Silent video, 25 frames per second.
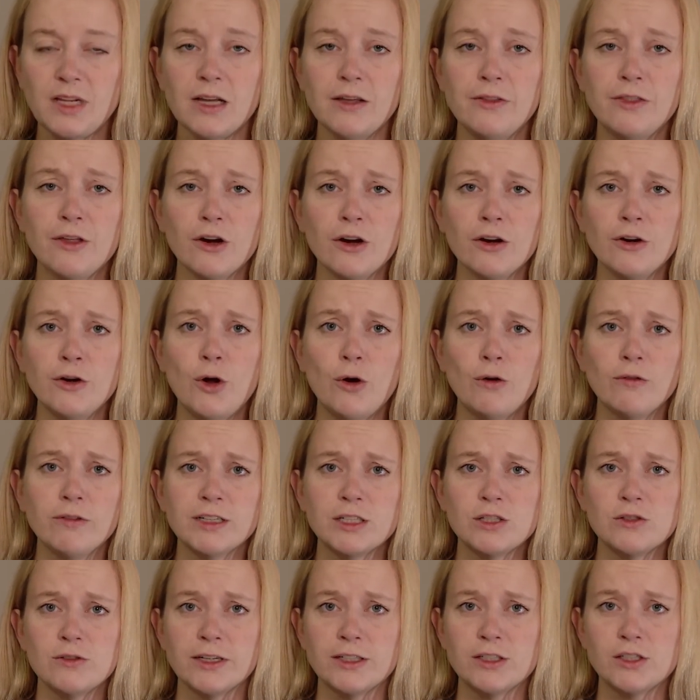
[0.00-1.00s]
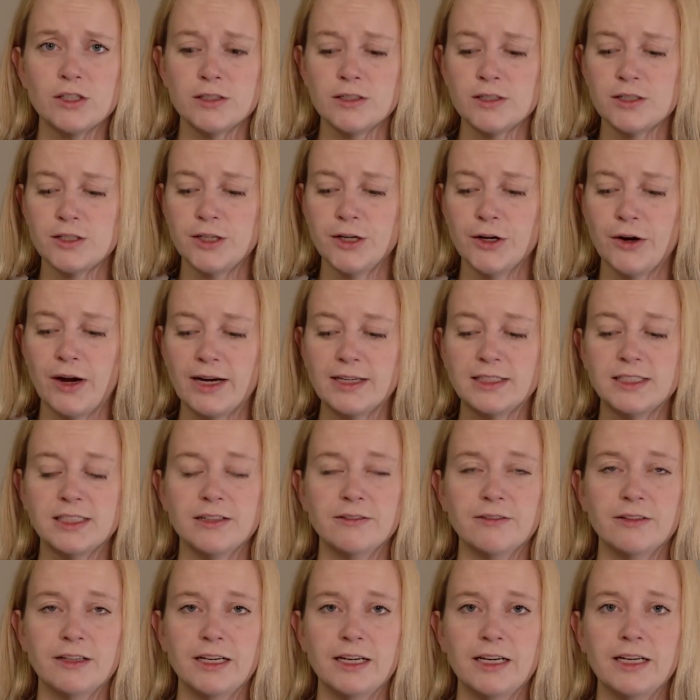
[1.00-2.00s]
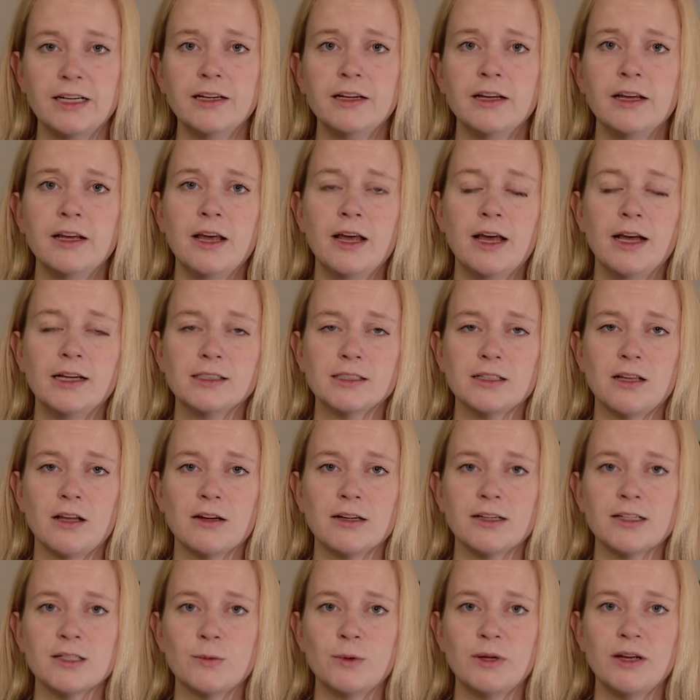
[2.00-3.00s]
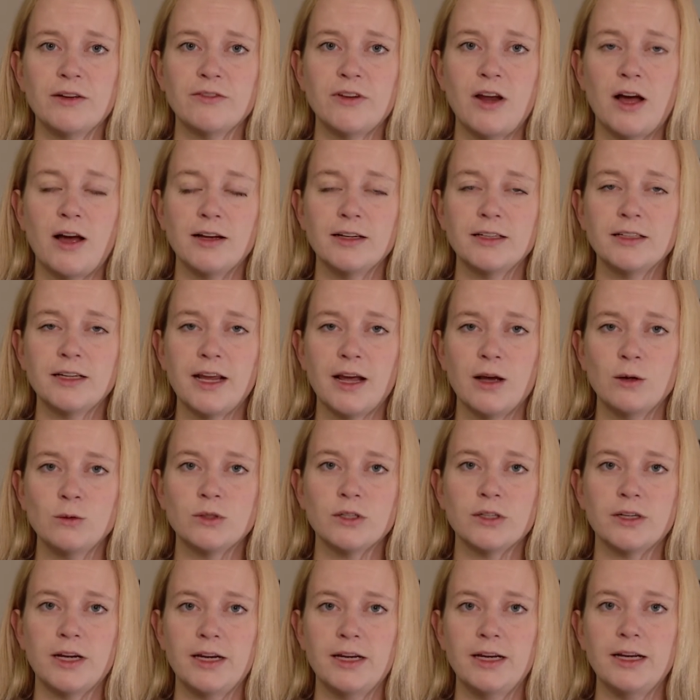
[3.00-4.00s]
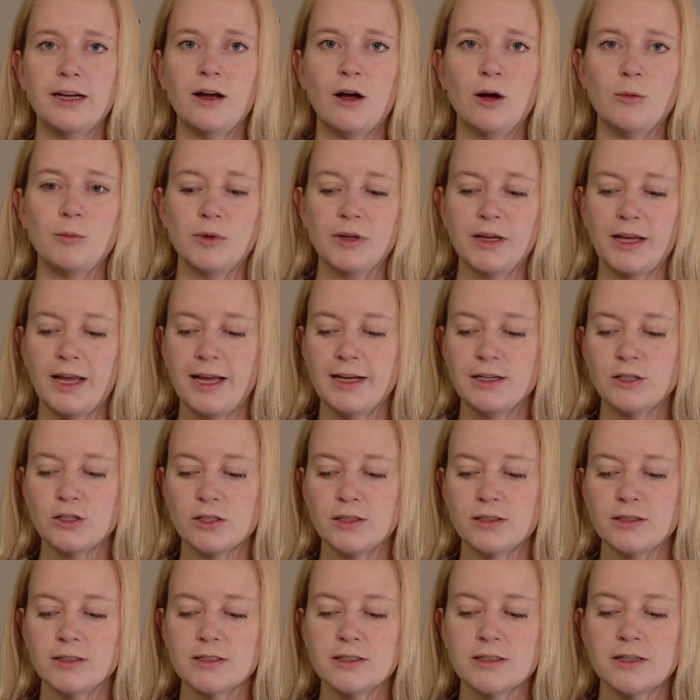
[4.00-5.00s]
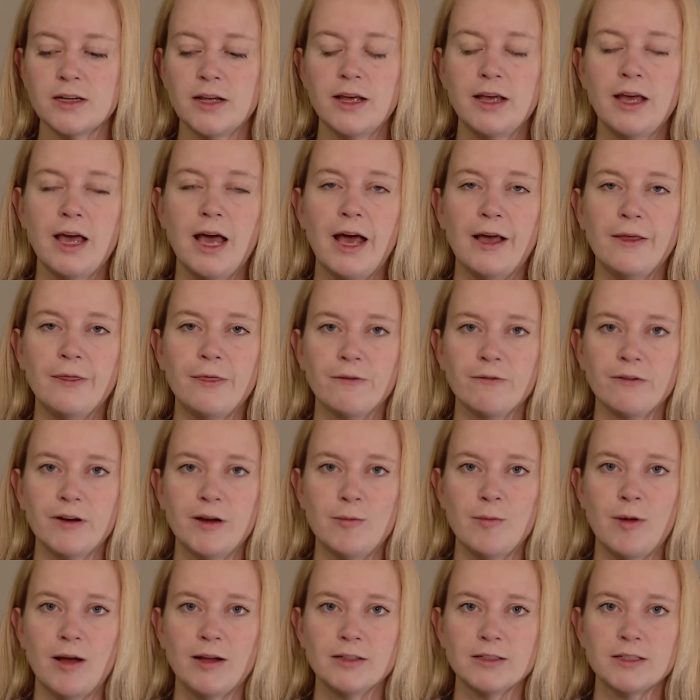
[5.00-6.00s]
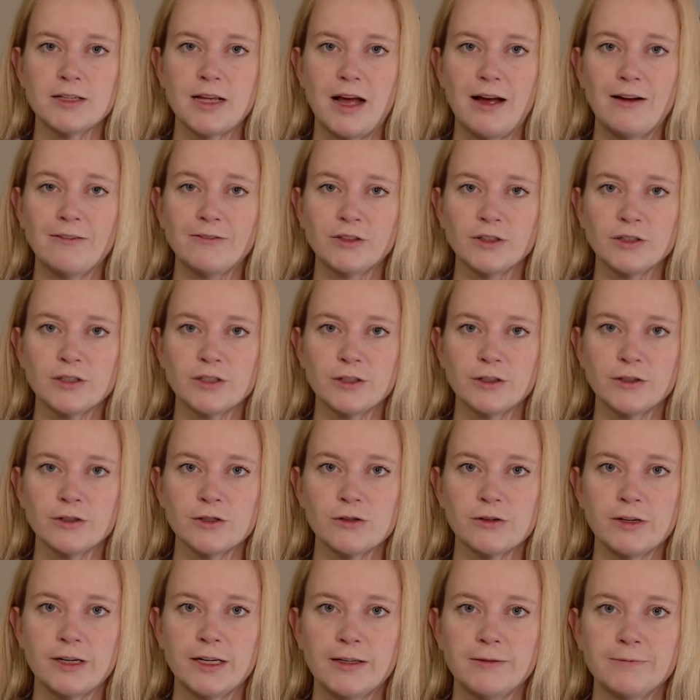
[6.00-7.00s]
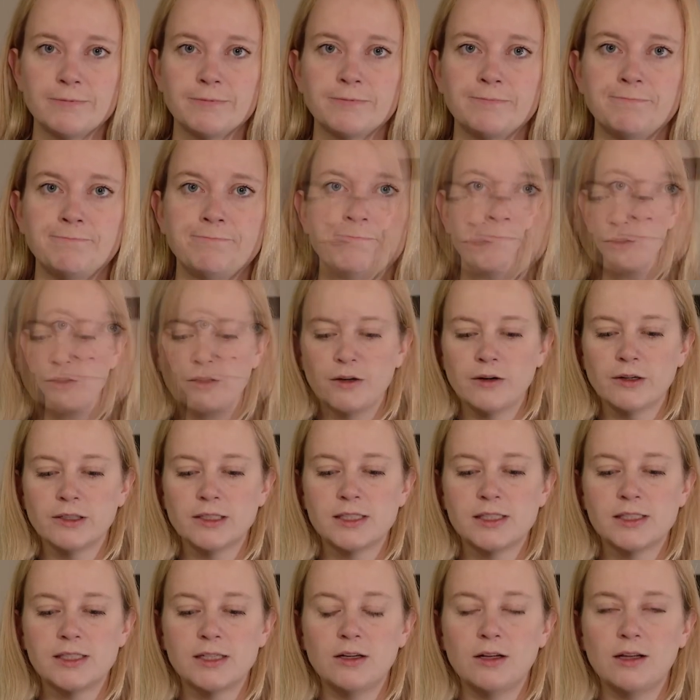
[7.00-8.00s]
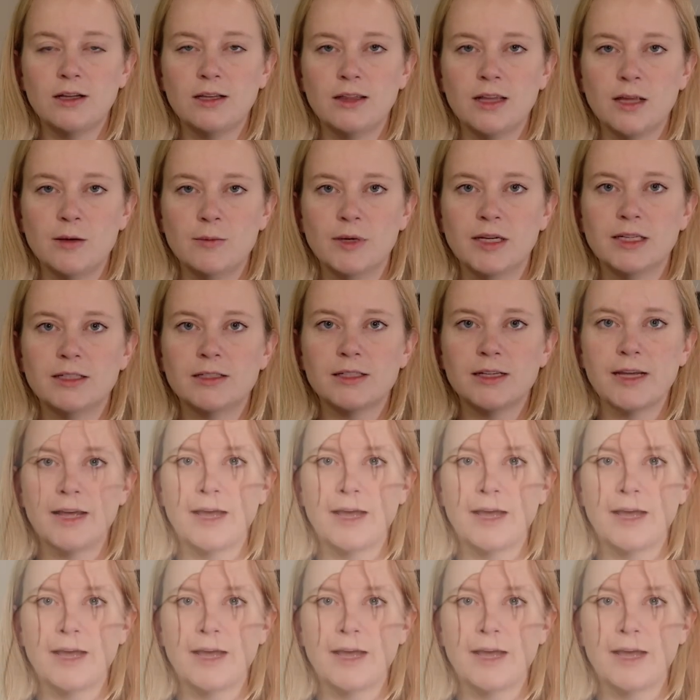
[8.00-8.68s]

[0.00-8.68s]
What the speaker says: There are no restrictions to your activity as long as we have not encountered any complications at 3 months after surgery. There is still a limit to